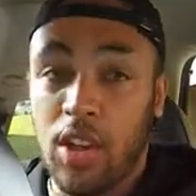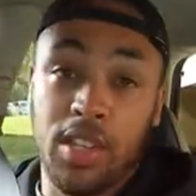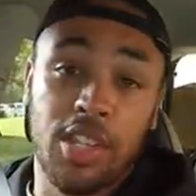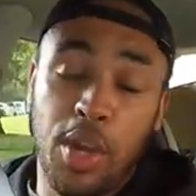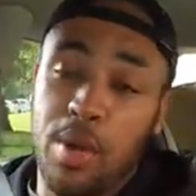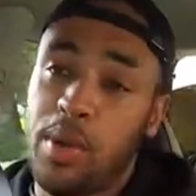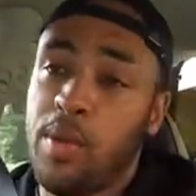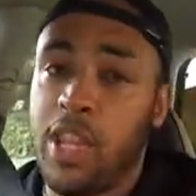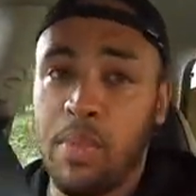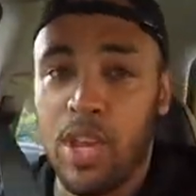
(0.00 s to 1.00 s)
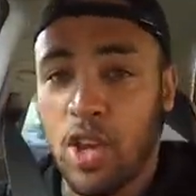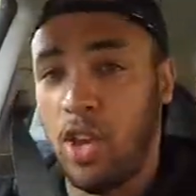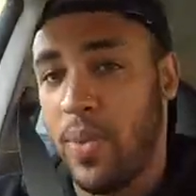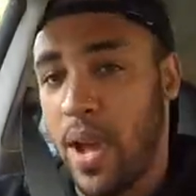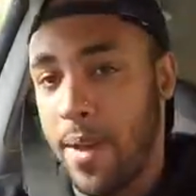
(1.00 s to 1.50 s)
guys, so we're in the Mini
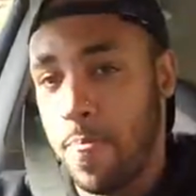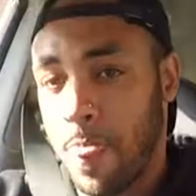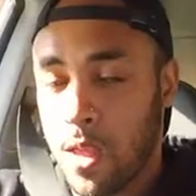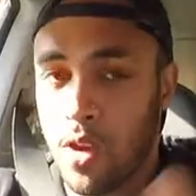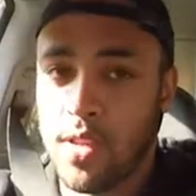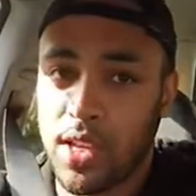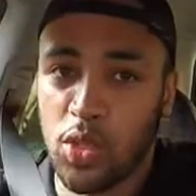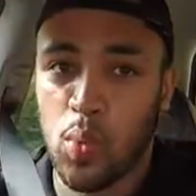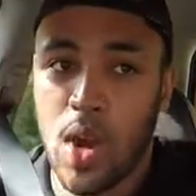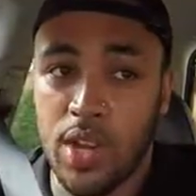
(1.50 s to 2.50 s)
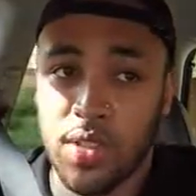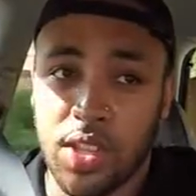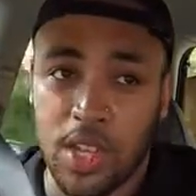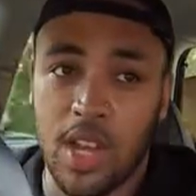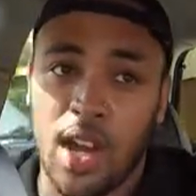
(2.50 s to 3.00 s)
Cooper, going to get some work done to
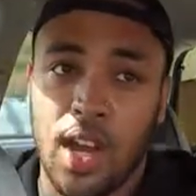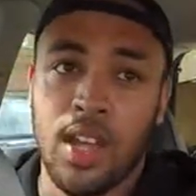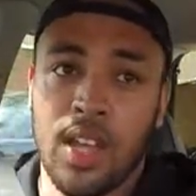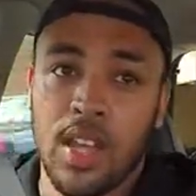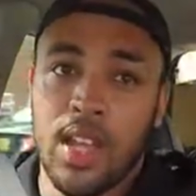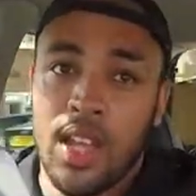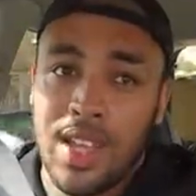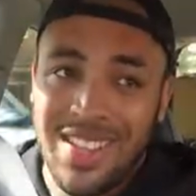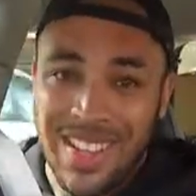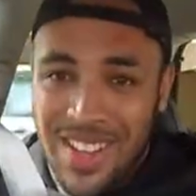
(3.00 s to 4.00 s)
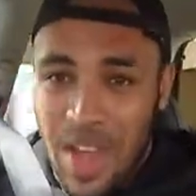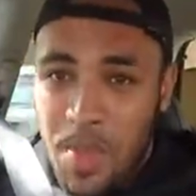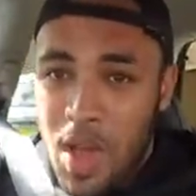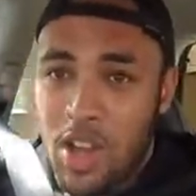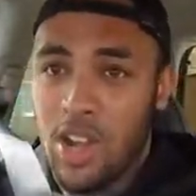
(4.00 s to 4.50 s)
the car. I'm
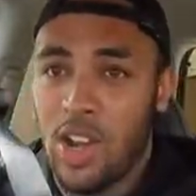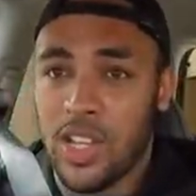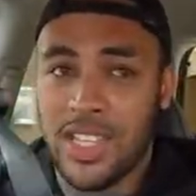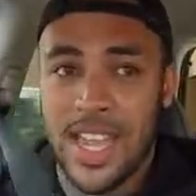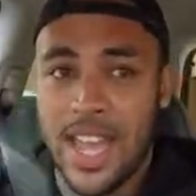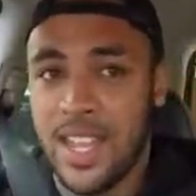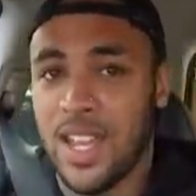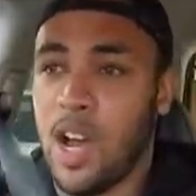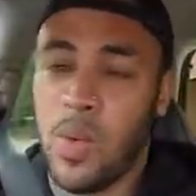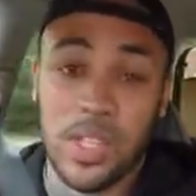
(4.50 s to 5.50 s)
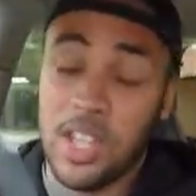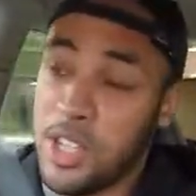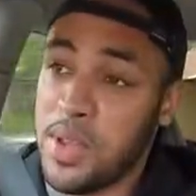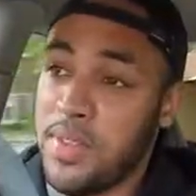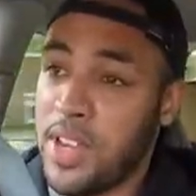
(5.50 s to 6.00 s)
not gonna lie, today I wasn't gonna
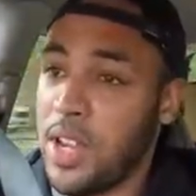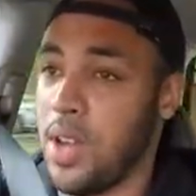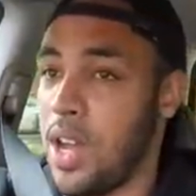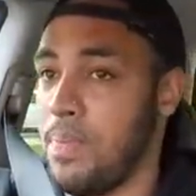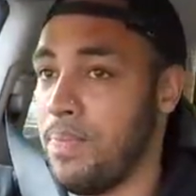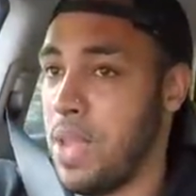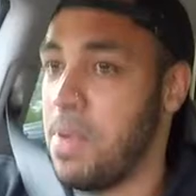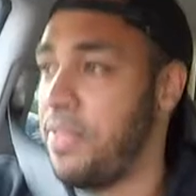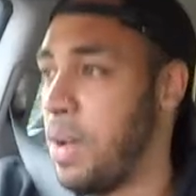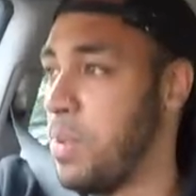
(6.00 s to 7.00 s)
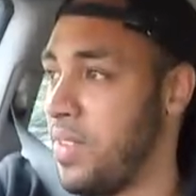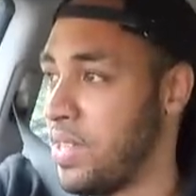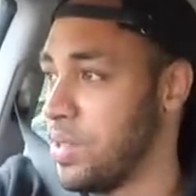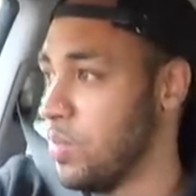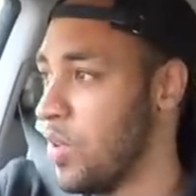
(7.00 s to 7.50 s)
do a video. In my family we've had
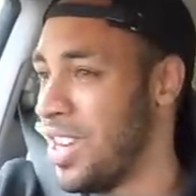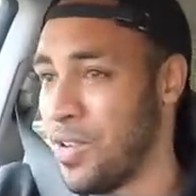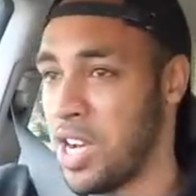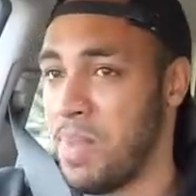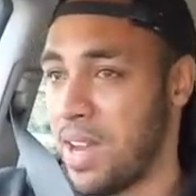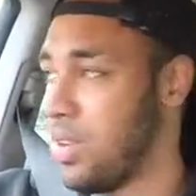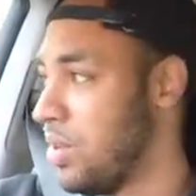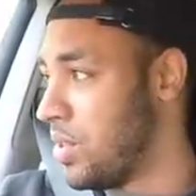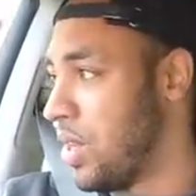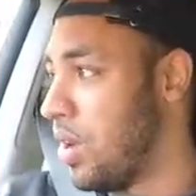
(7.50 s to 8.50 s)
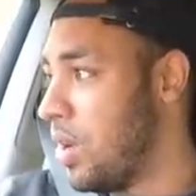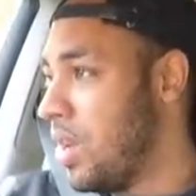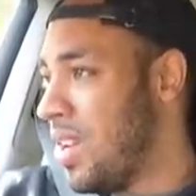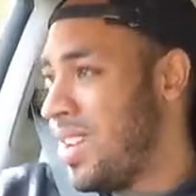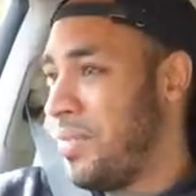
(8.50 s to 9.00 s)
some really, really bad news, so
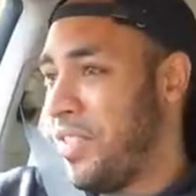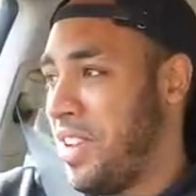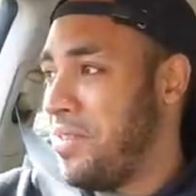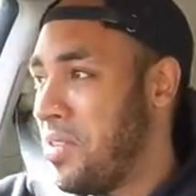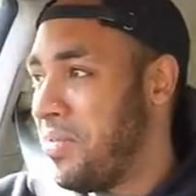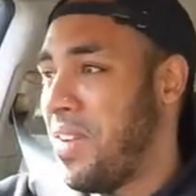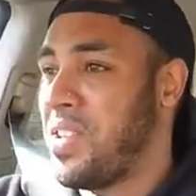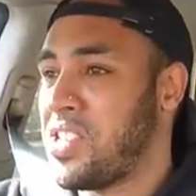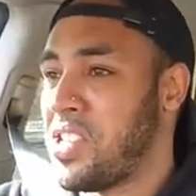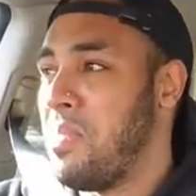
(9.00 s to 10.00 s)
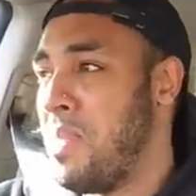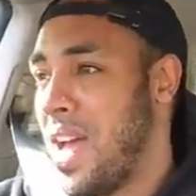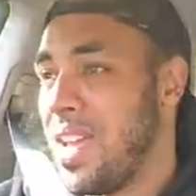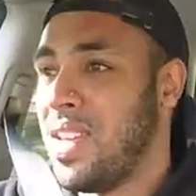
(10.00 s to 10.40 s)
I'm feeling like very somber.